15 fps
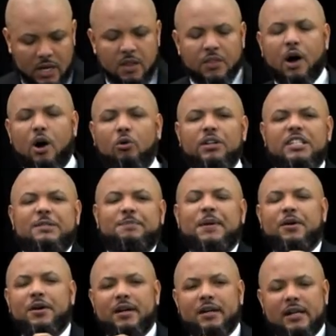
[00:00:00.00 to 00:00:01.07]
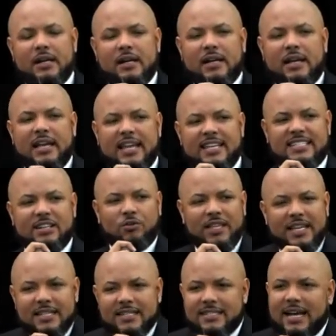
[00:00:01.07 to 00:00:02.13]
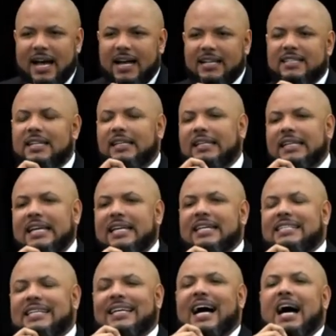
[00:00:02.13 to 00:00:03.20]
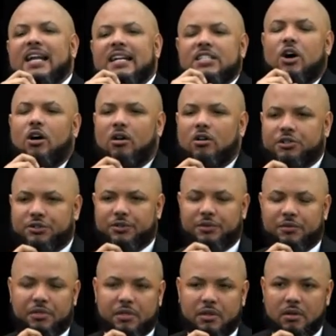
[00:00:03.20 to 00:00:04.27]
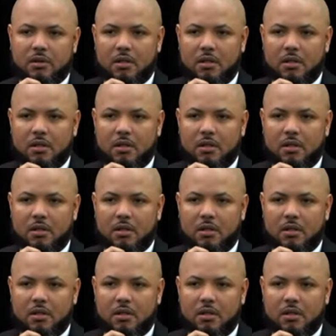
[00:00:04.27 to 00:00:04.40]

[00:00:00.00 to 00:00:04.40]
The Holy Spirit is on the inside to lead and to guide into all truth.